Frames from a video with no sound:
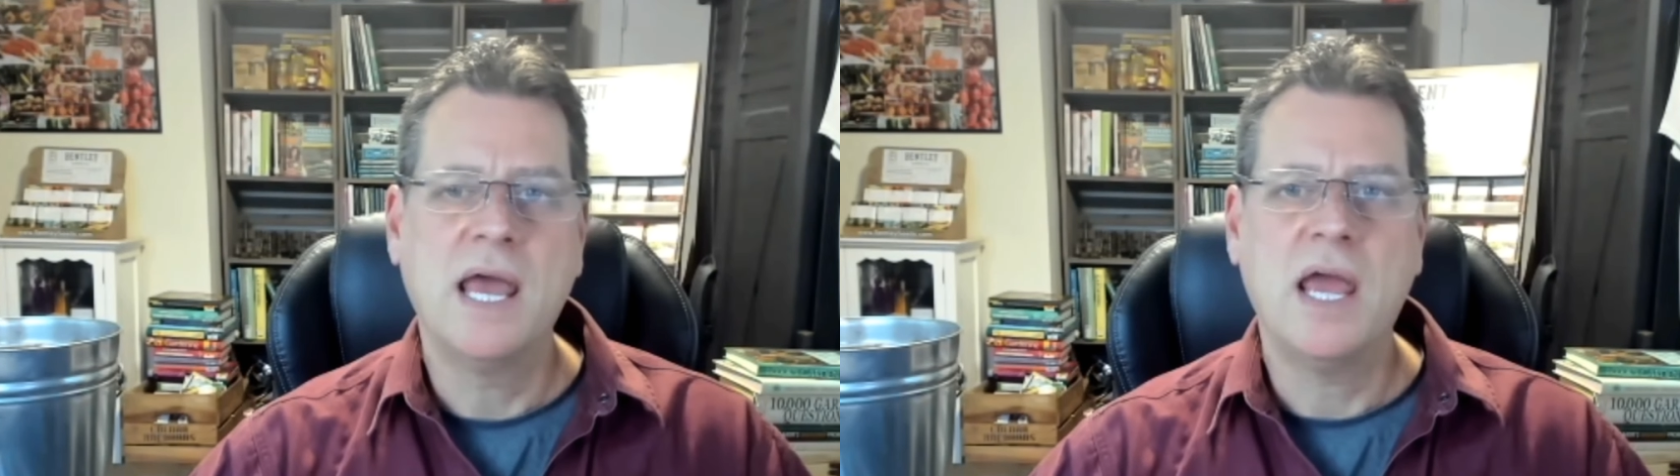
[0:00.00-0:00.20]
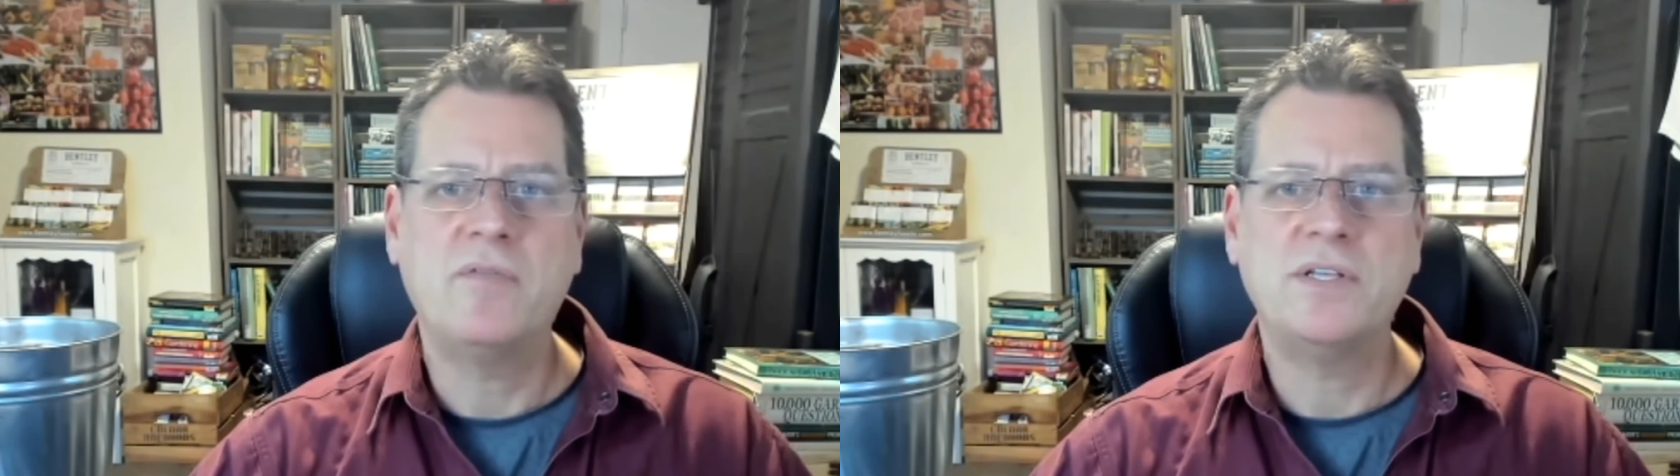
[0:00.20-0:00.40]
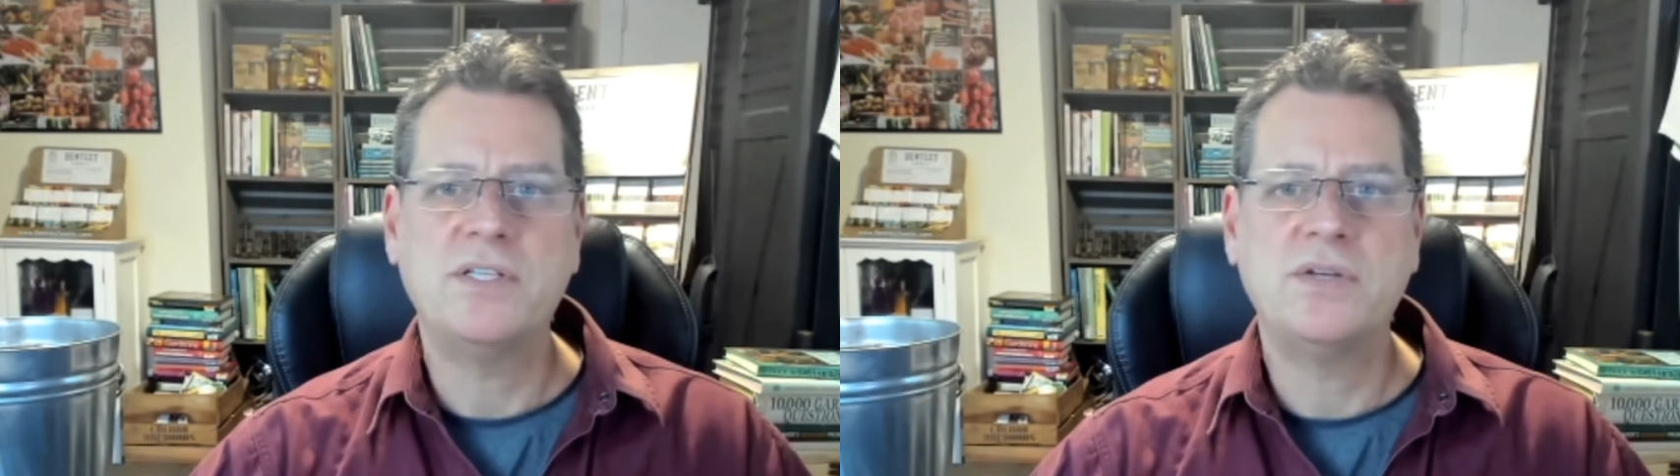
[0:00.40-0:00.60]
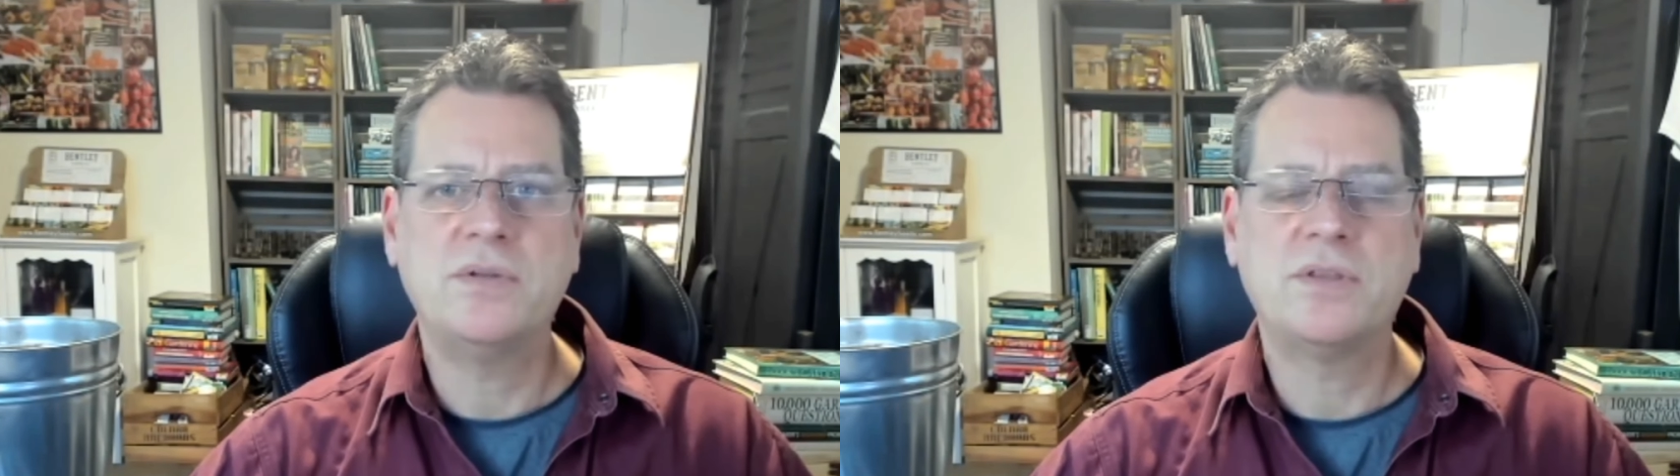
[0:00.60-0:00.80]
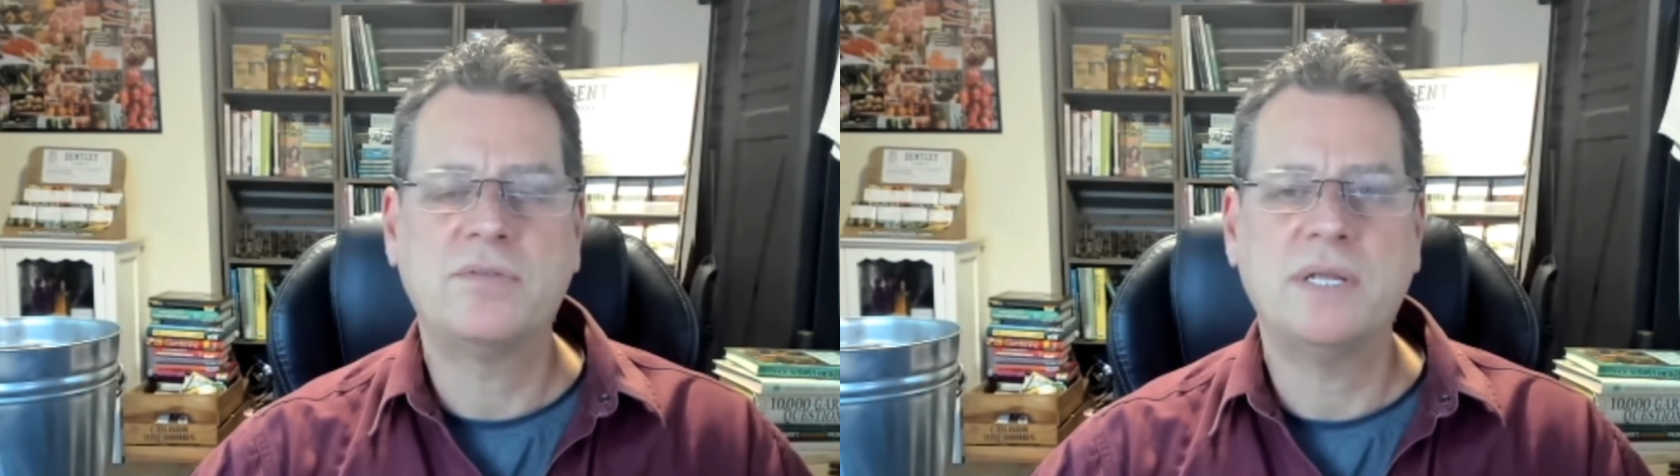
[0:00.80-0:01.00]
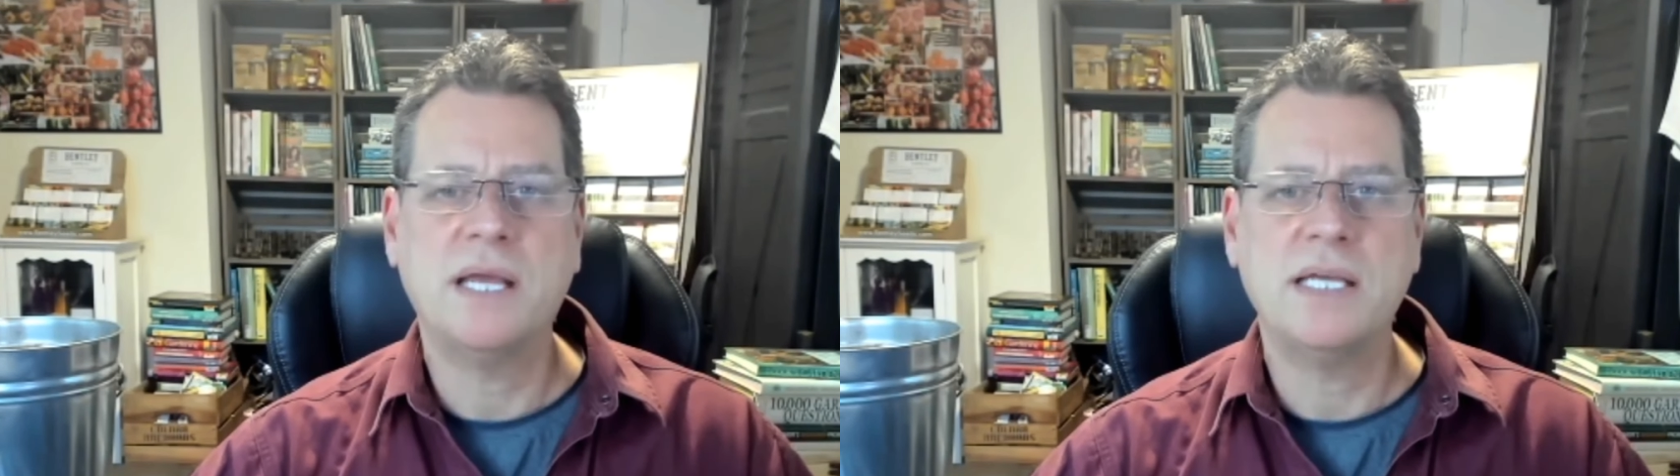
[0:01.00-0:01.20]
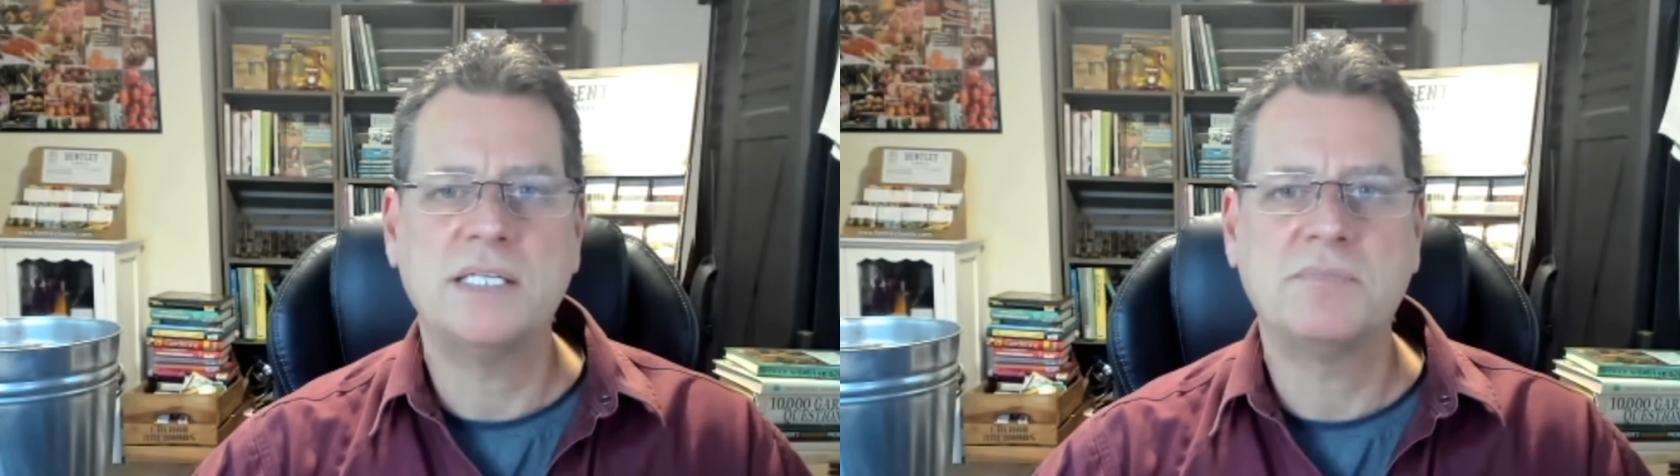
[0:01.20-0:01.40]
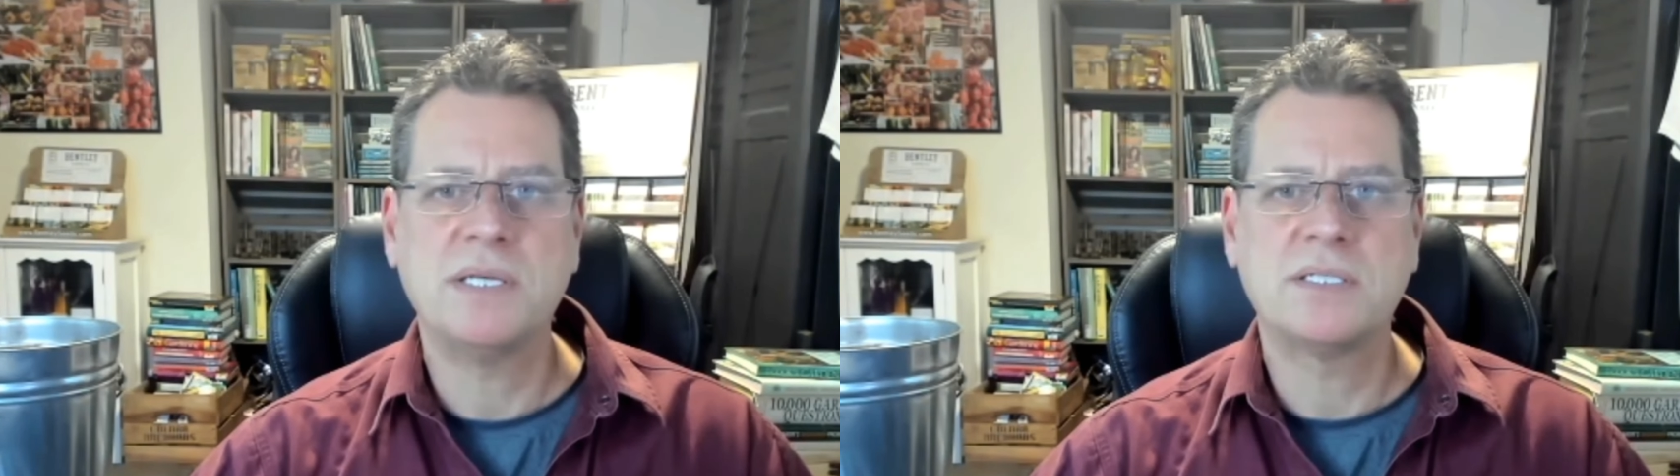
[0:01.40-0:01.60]
every 2 to 3 days
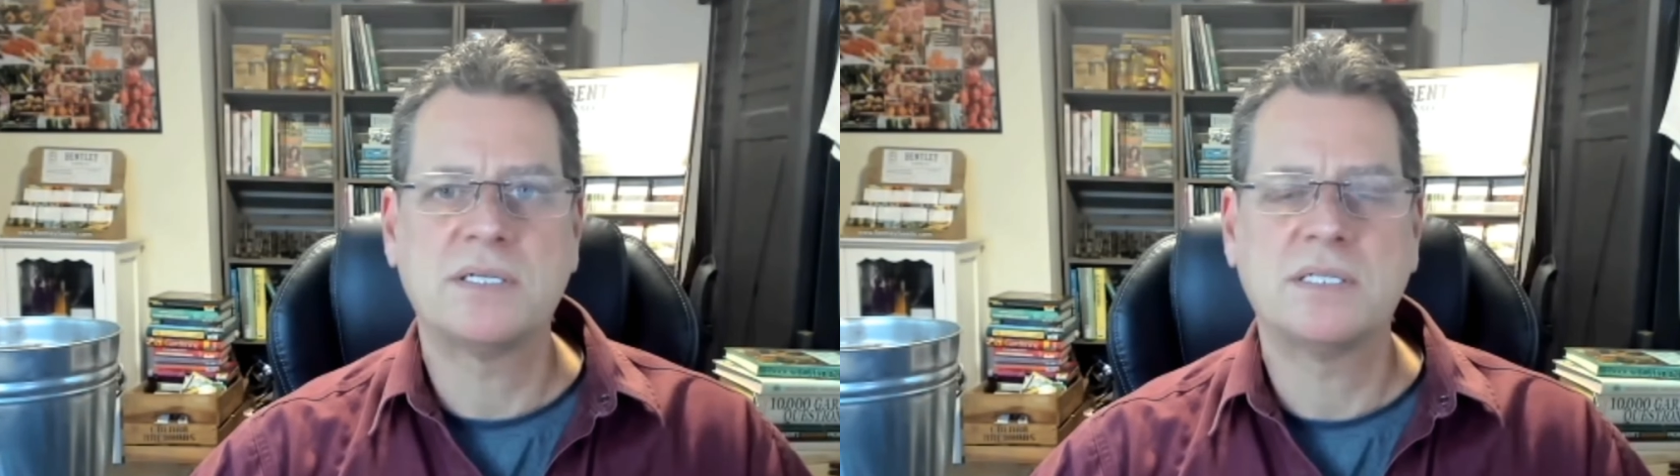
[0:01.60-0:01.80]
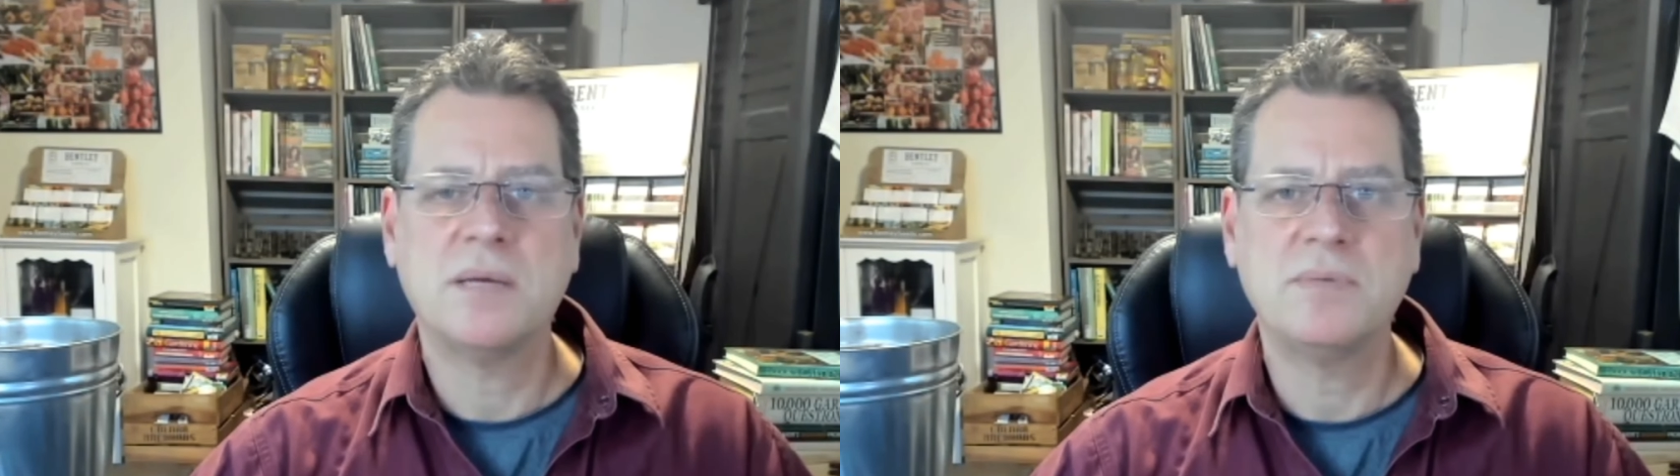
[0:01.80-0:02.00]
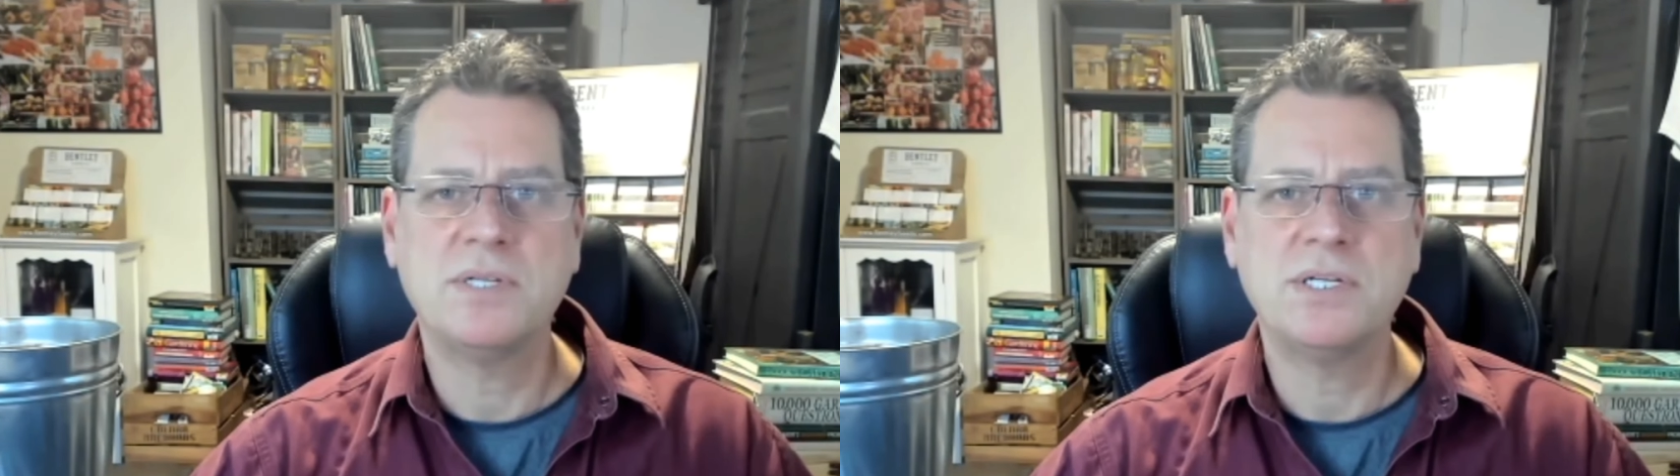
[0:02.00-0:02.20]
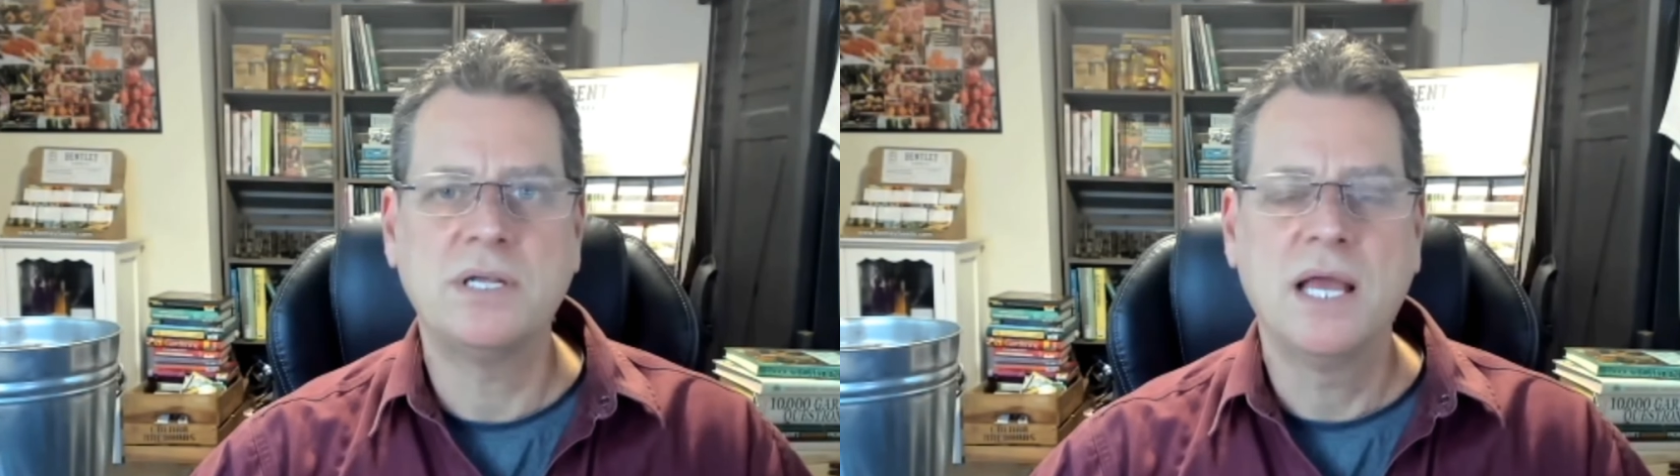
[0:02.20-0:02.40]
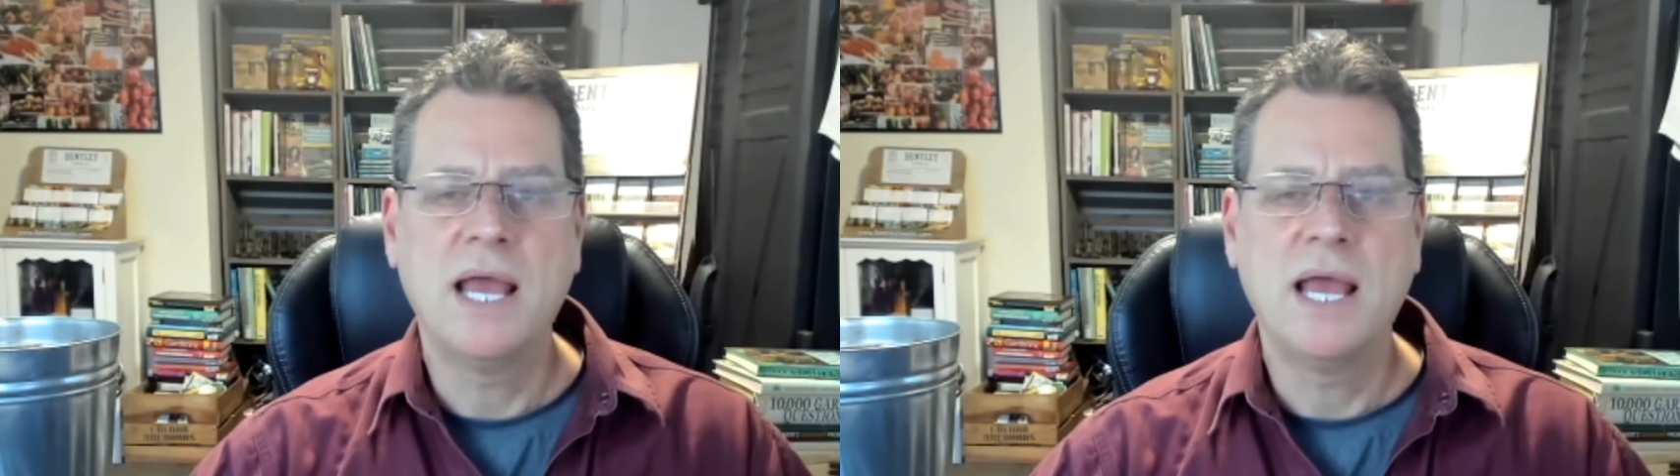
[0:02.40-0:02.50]
based on temperature,